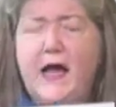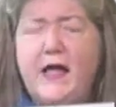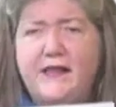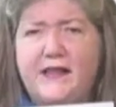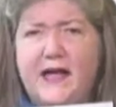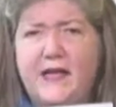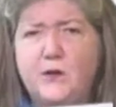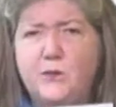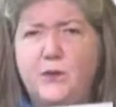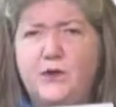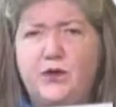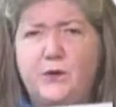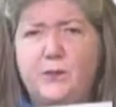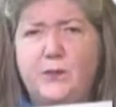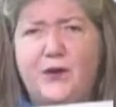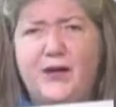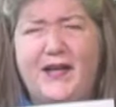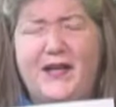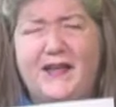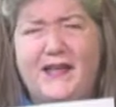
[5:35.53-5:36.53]
That's what they're
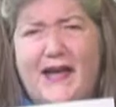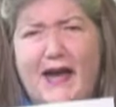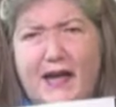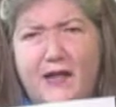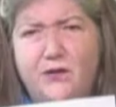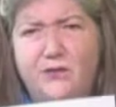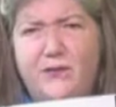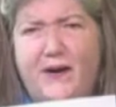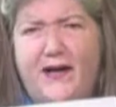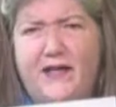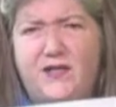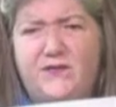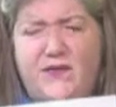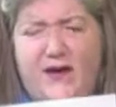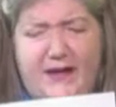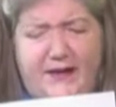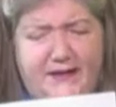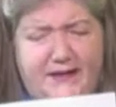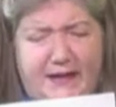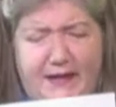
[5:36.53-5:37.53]
putting in the anthrax
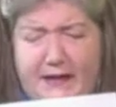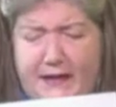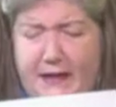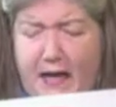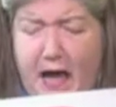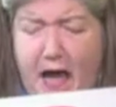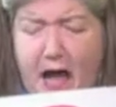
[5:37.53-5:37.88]
vaccine.